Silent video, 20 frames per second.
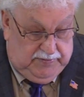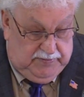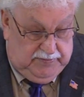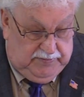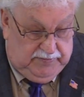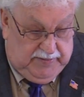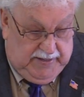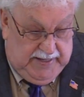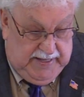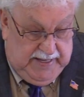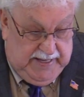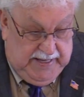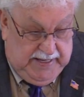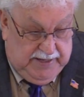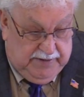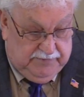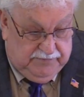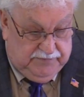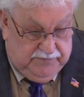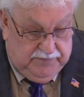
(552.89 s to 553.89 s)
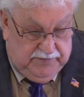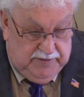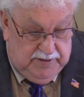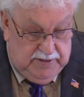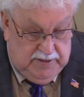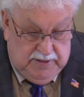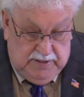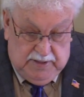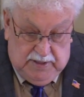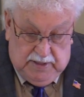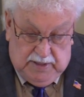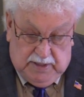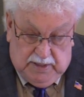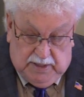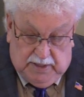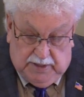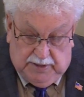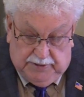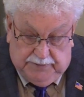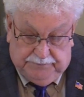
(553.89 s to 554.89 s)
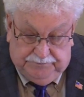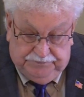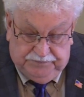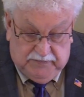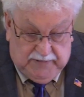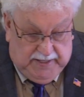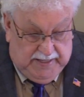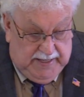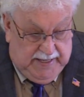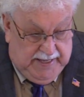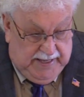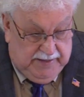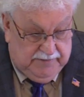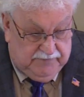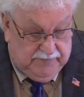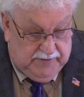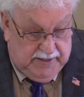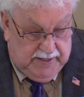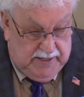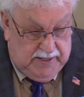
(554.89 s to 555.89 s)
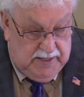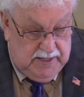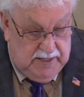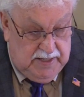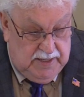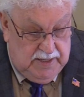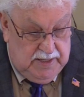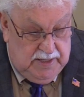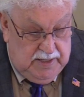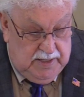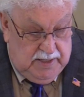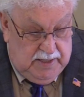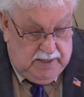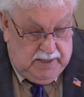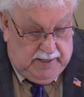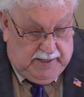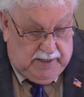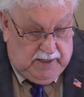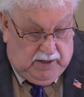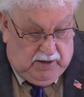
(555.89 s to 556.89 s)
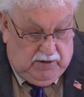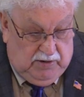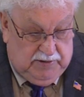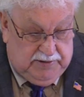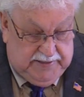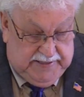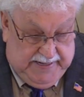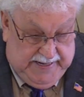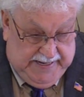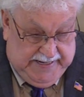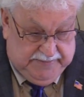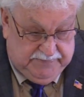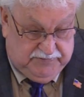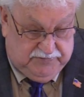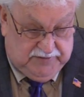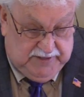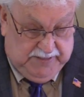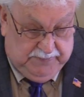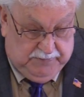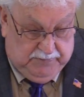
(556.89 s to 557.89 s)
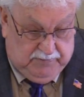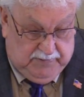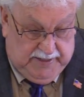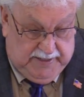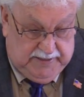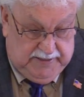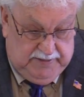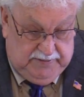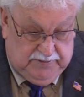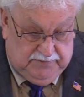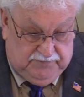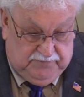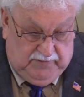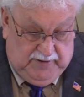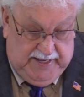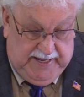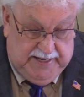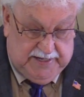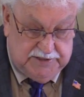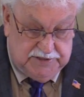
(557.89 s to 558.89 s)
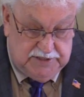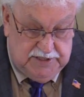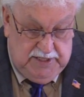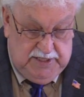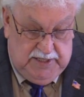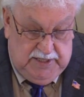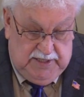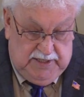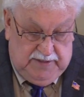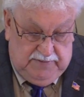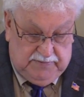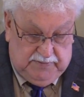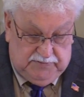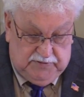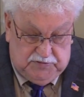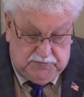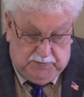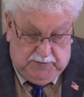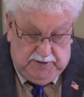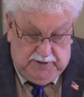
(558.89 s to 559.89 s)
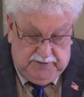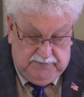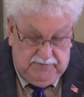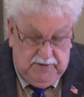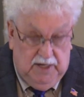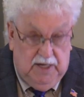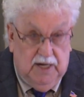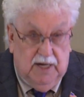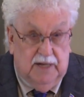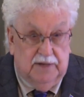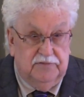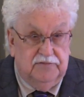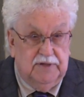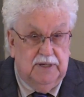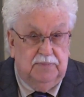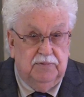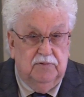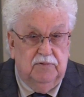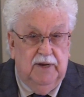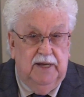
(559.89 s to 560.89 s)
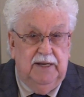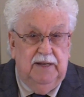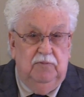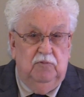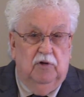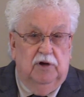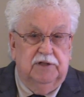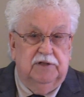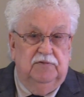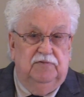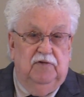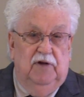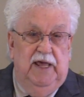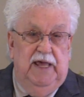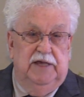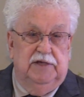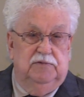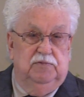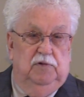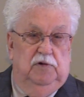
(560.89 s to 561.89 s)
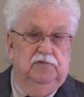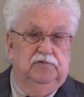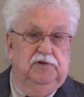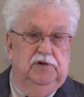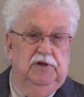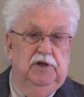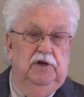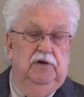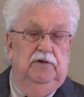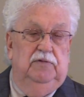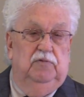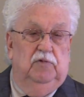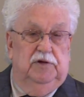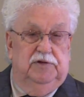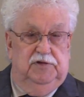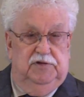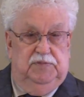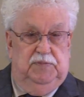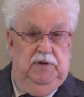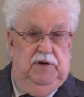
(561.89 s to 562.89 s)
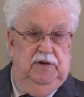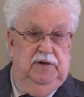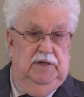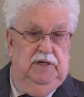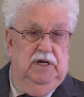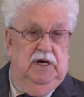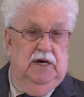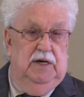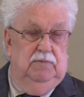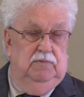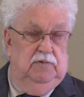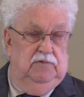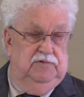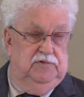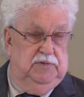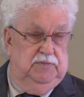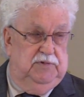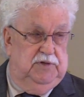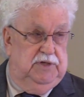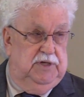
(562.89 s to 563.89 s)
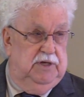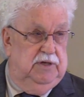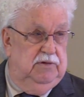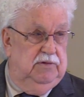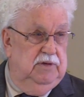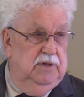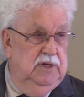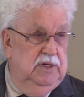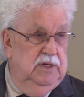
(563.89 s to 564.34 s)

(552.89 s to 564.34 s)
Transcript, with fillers: they have um, they have a a hard time separating the flesh from the Spirit of God, separating what the flesh wants to do and what the Spirit of God wants them to do.